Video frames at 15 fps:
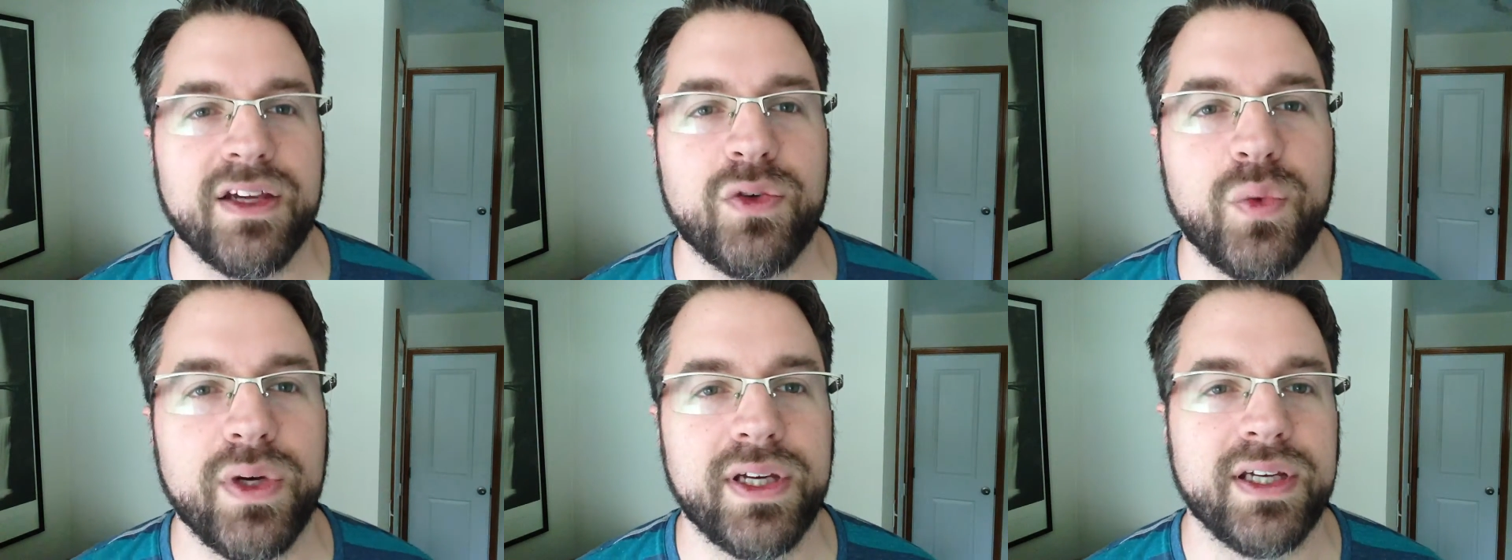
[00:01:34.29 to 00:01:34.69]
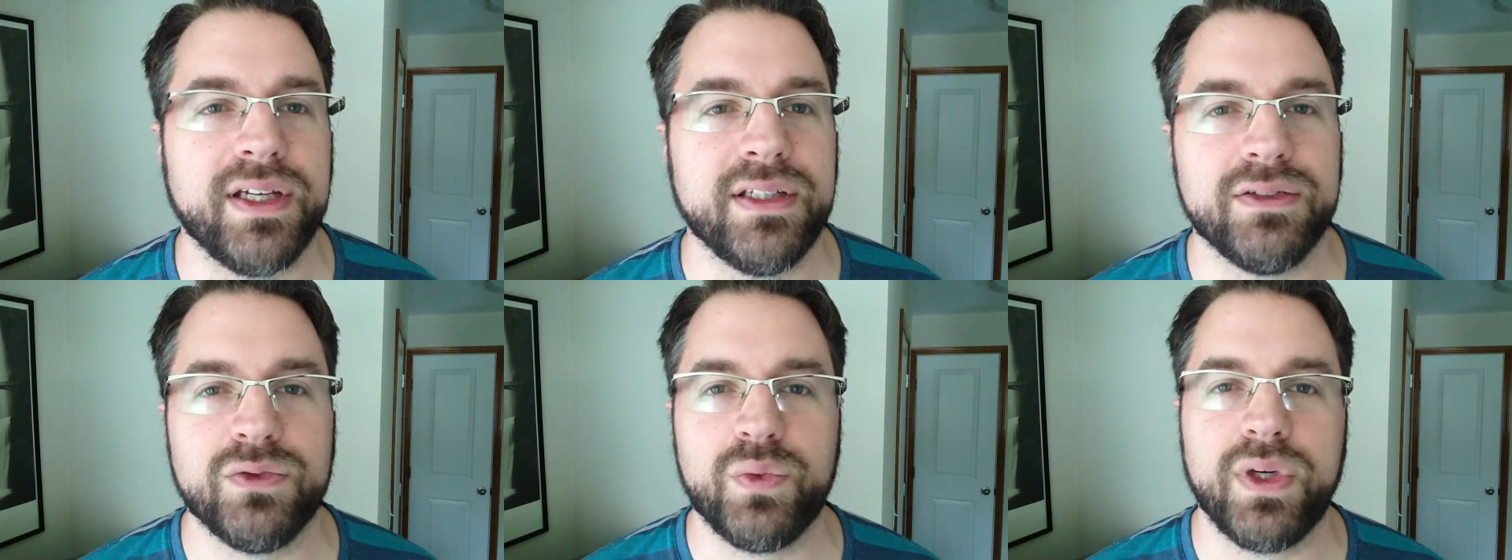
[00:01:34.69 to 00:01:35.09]
we
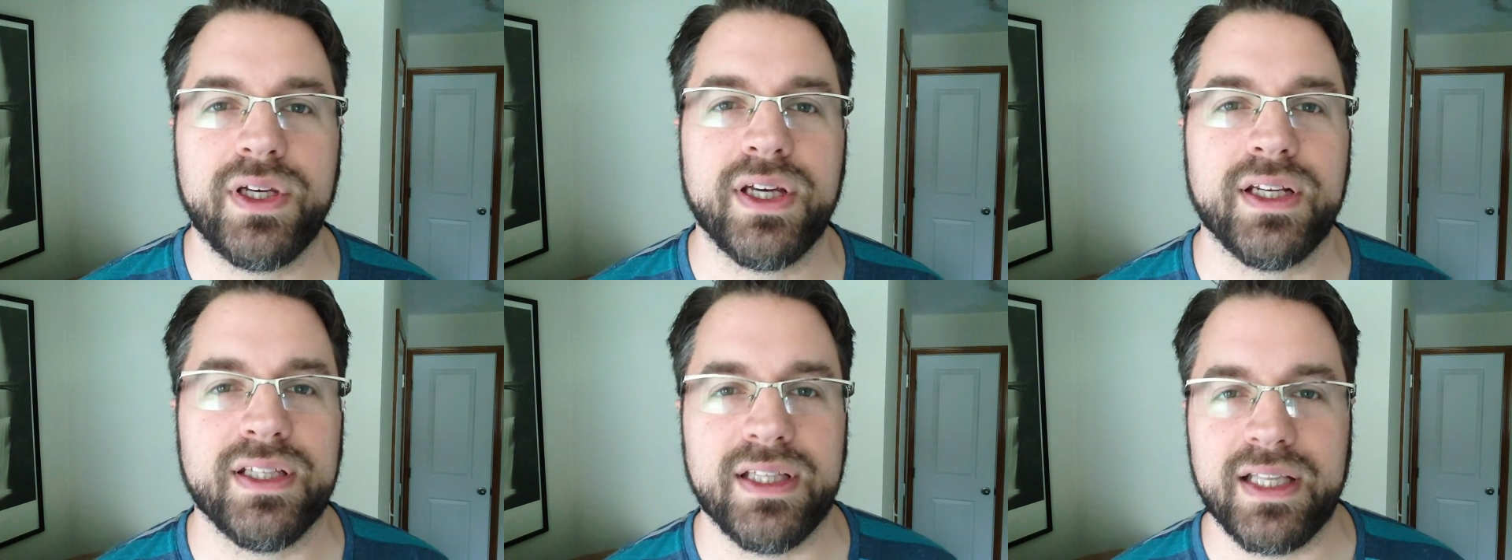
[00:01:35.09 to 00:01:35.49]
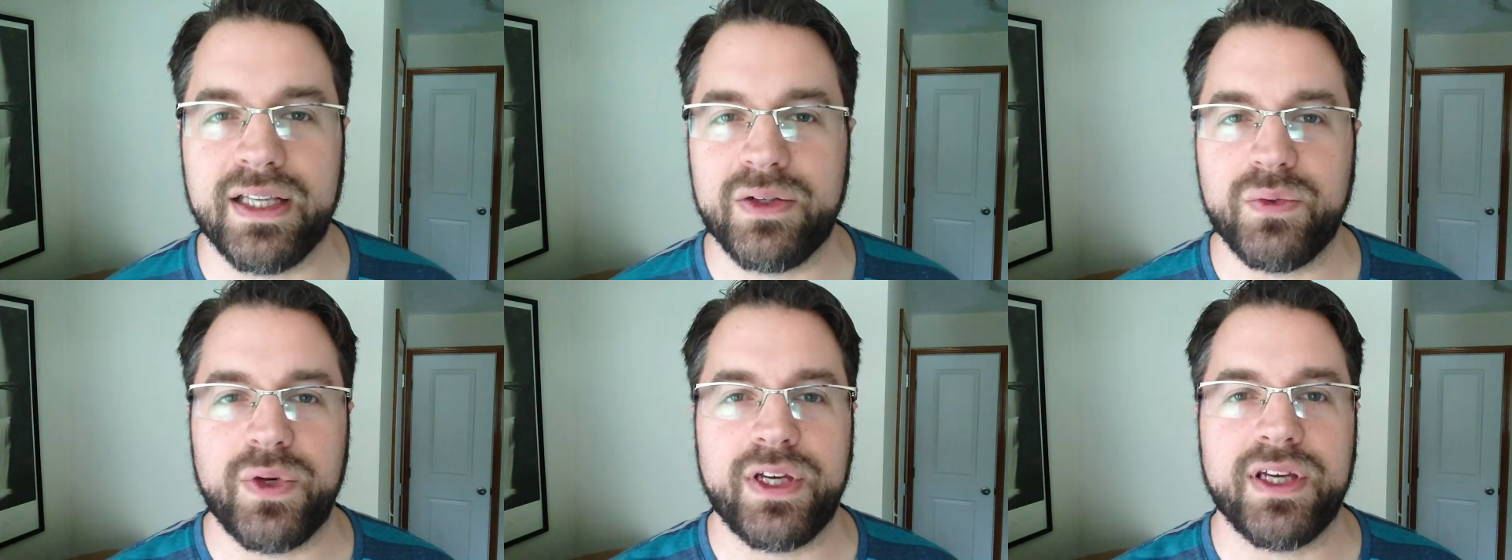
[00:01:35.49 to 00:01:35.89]

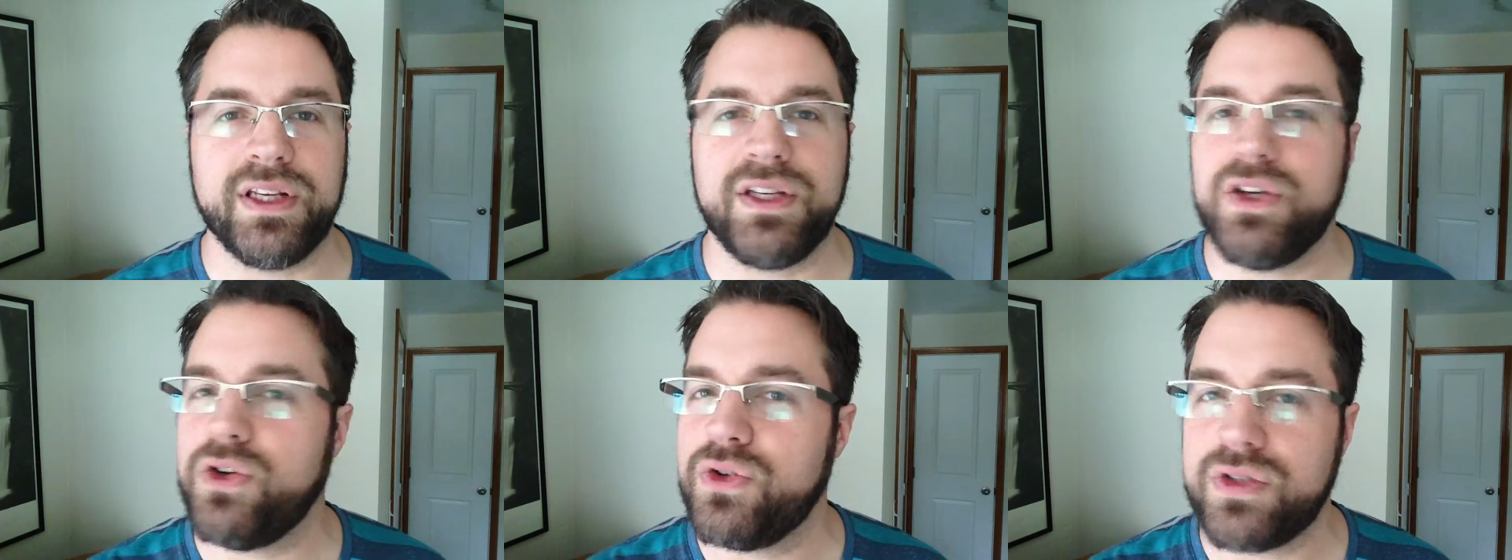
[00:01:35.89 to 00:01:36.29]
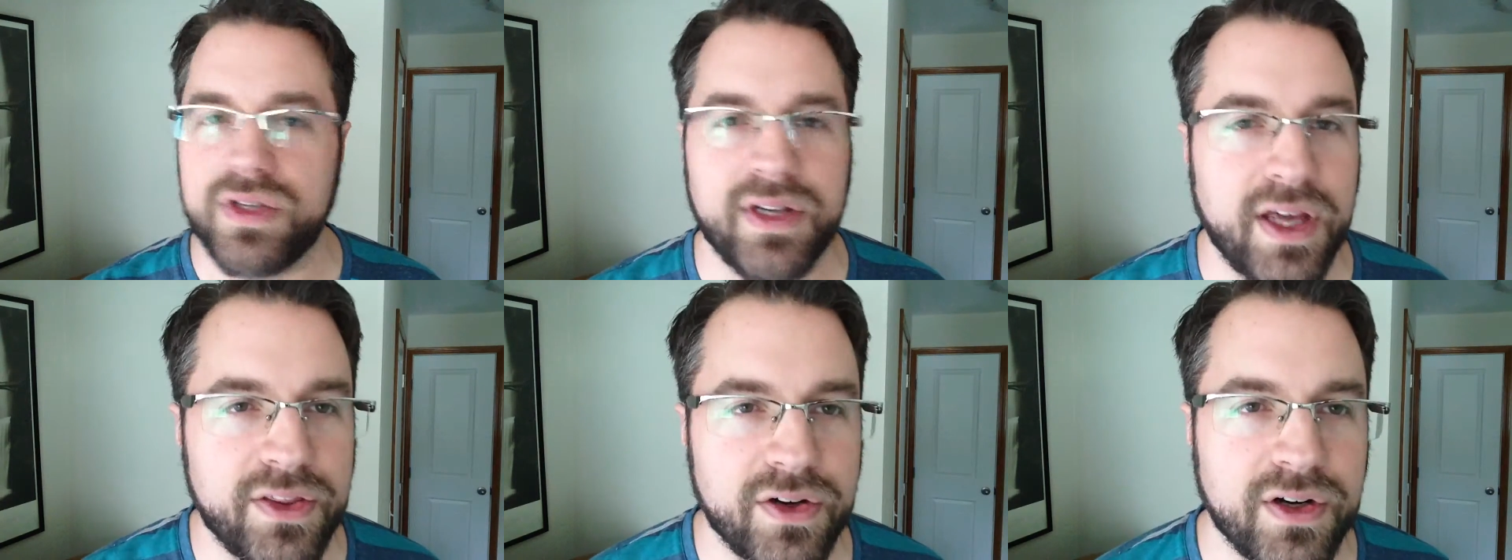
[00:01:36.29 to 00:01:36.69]
could use
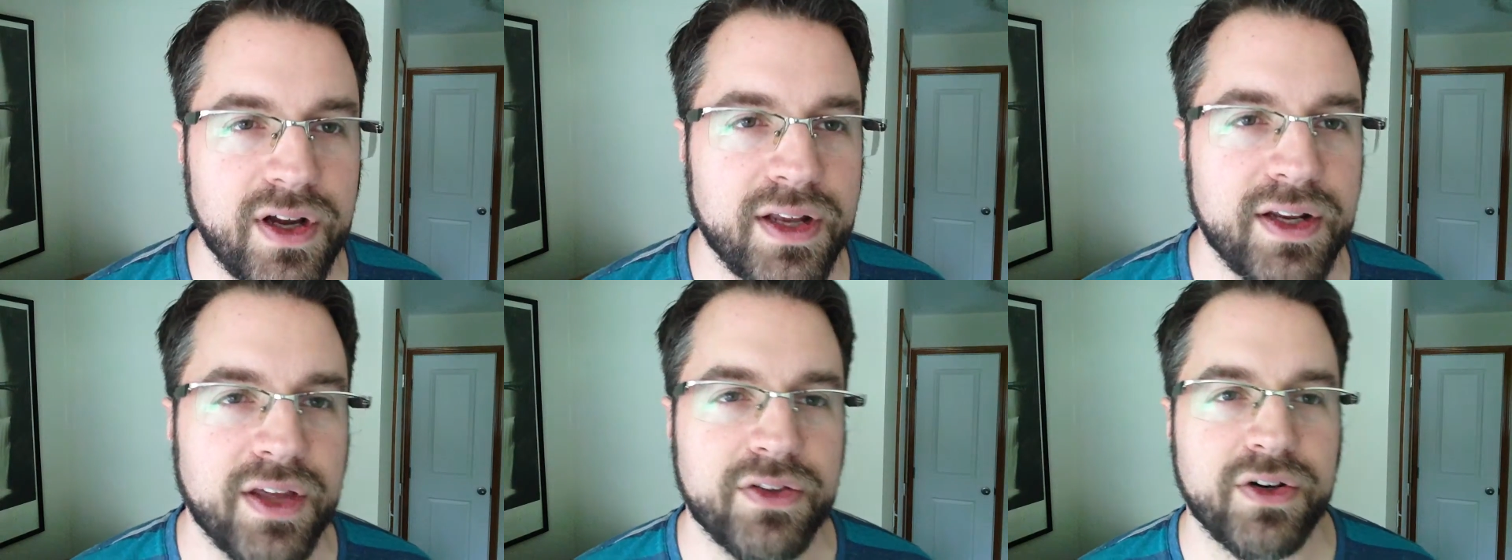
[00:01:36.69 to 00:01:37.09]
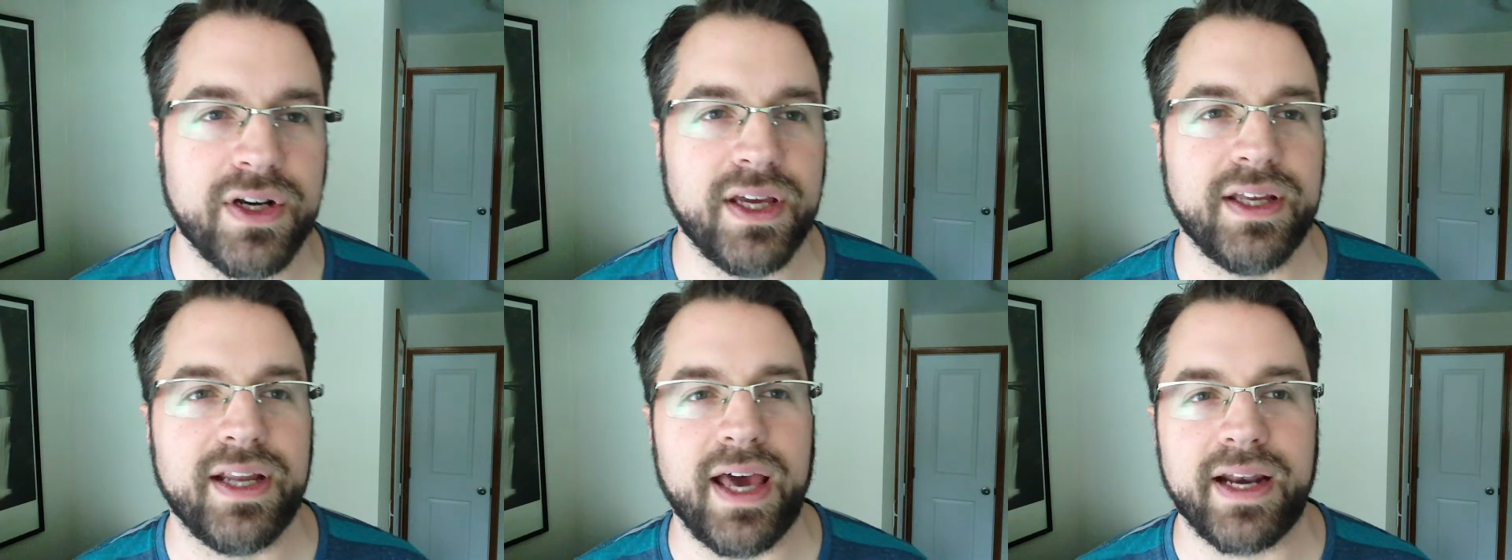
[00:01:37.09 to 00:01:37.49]
another
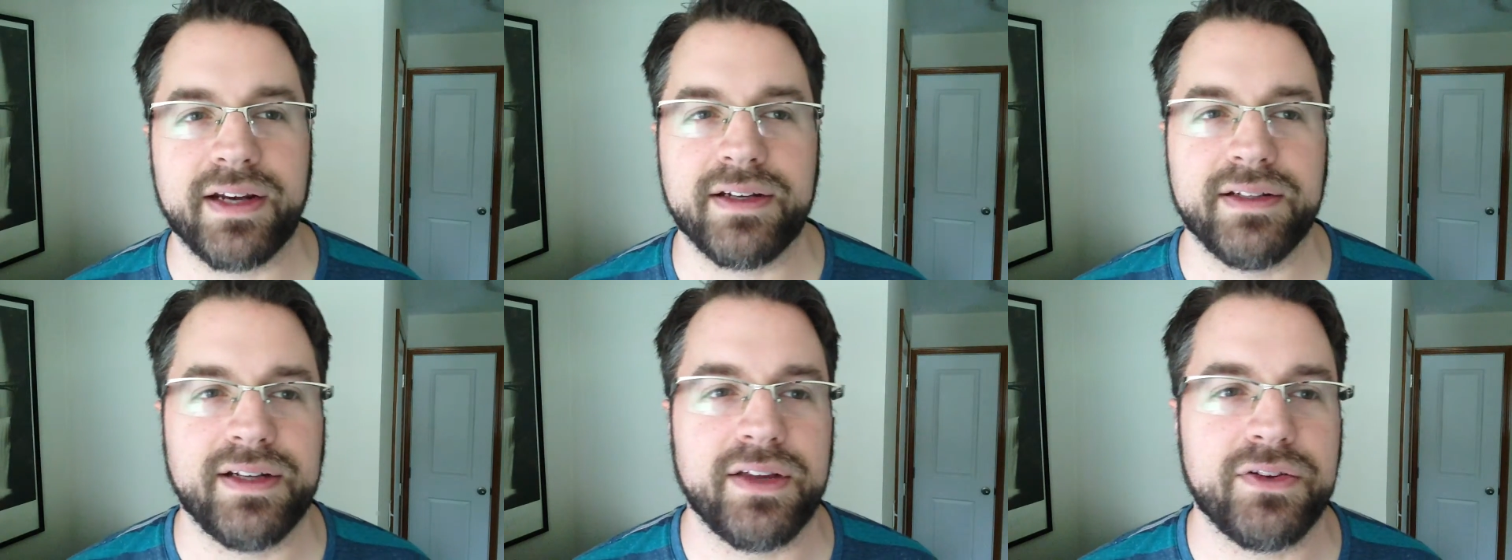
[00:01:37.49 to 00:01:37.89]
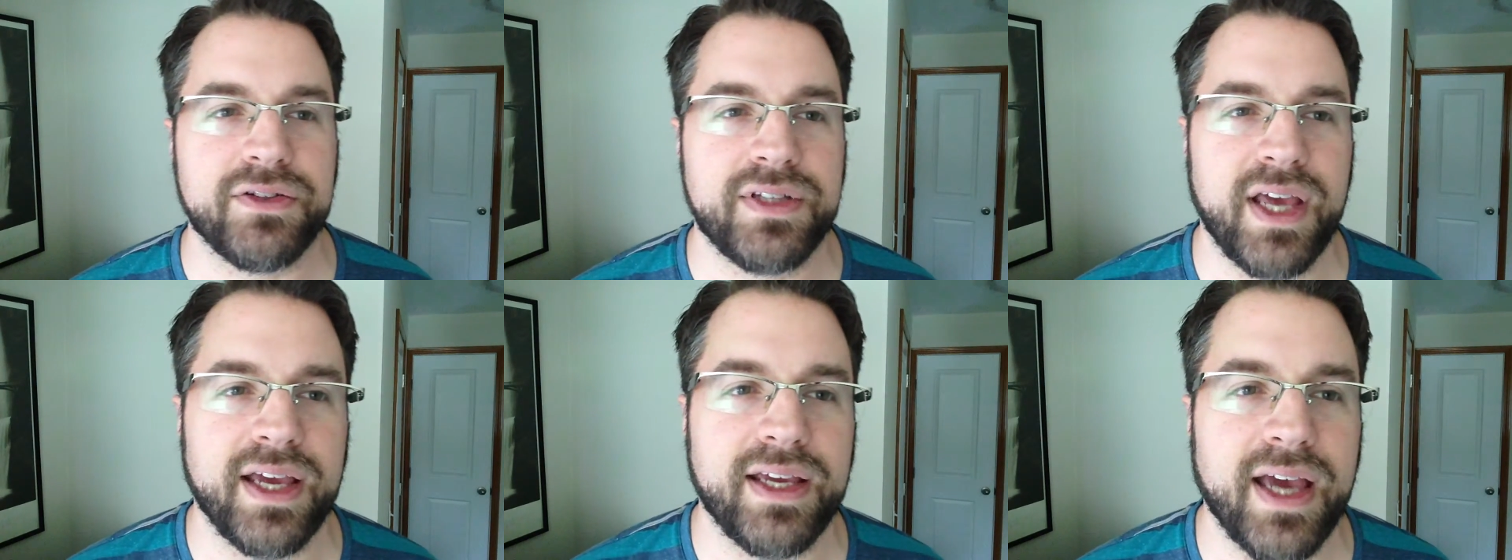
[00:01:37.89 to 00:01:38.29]
hit at it, another
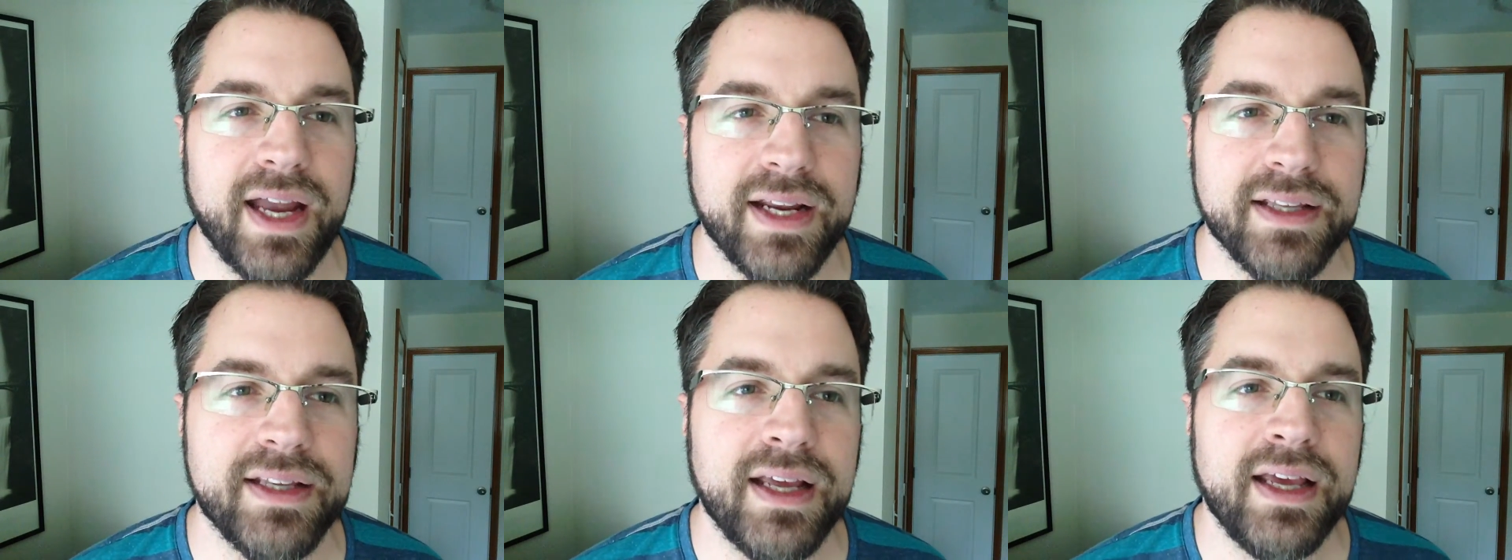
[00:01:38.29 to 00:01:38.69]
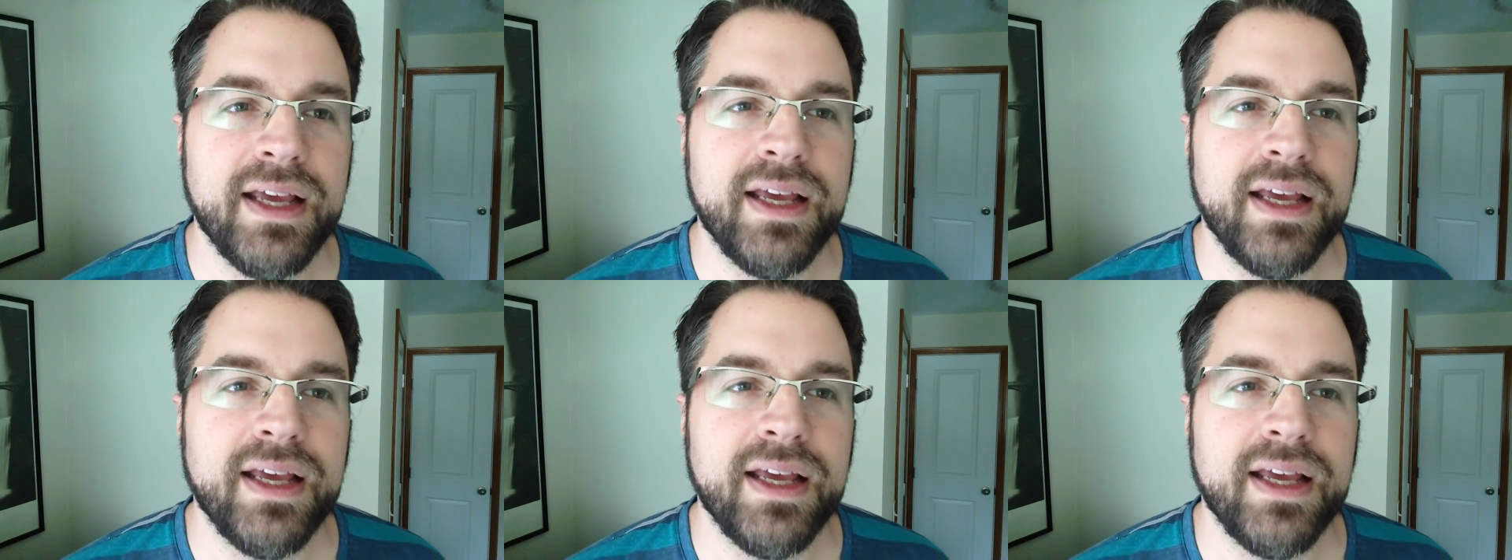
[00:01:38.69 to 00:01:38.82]
take at it,